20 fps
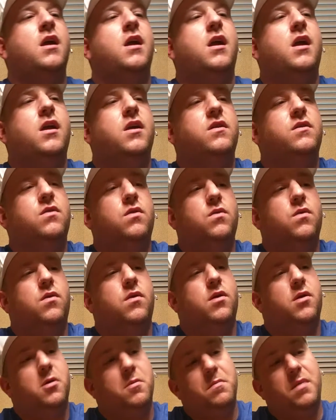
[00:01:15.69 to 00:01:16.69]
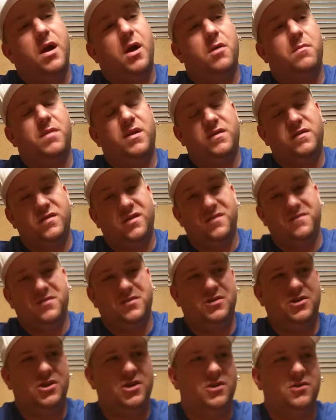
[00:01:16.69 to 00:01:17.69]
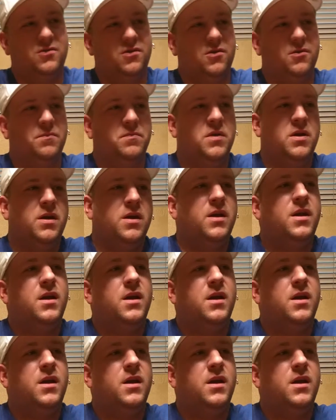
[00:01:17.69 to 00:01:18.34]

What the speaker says: and/or about myself in general?